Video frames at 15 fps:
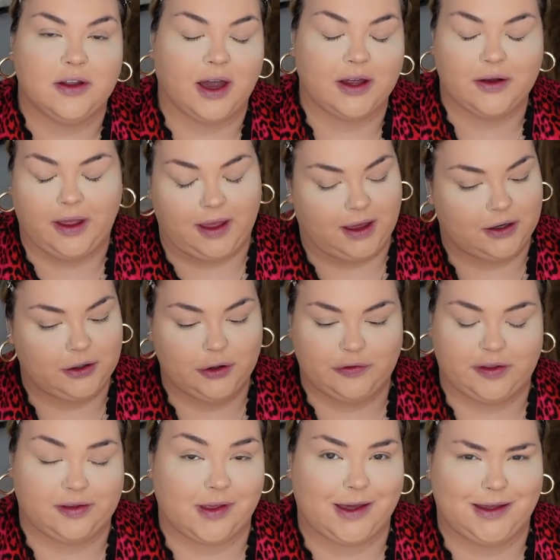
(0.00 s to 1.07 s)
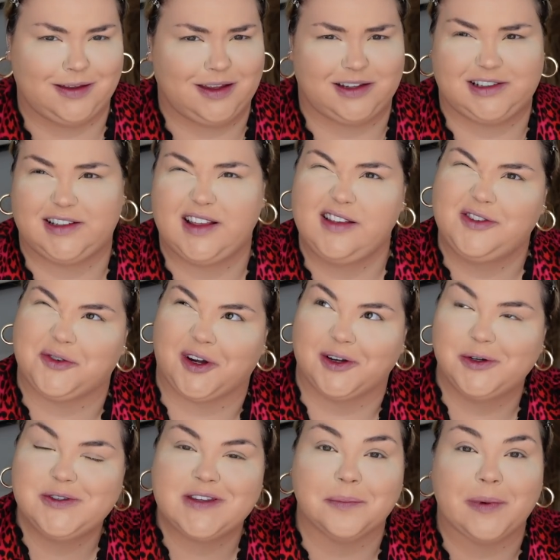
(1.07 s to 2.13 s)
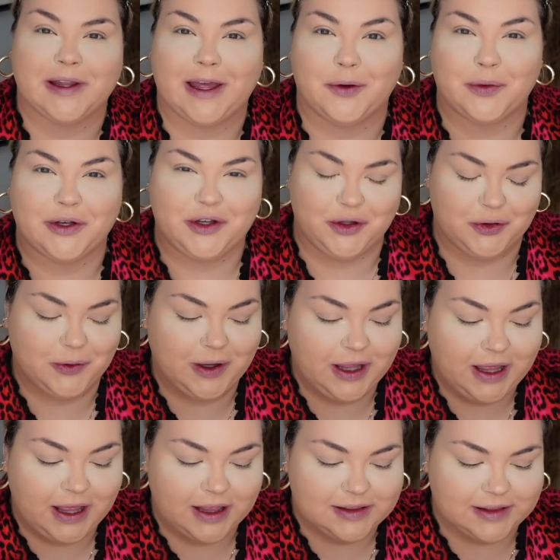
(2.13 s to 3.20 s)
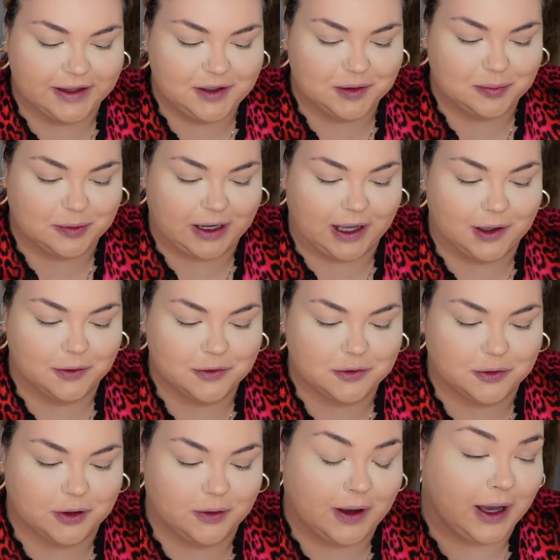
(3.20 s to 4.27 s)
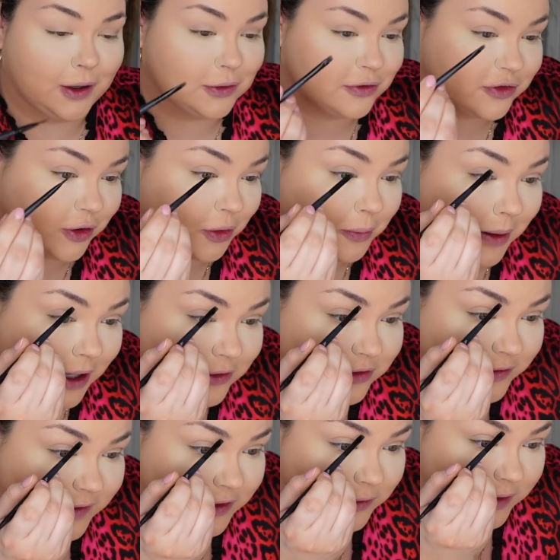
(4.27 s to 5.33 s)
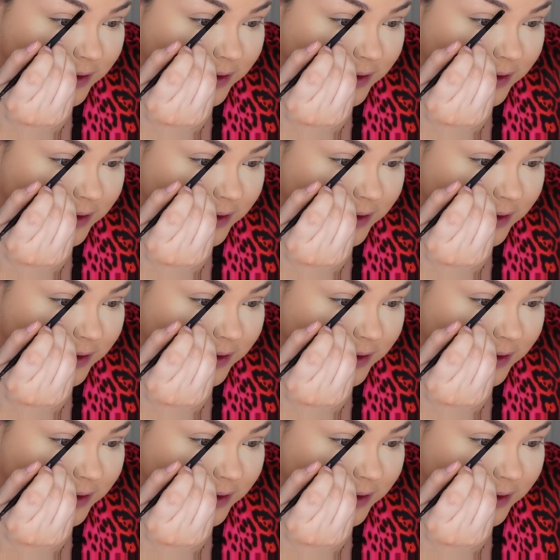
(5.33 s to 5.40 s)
Okay, I don't know if this is like is this gross? But like when you let your brows grow out so much and then you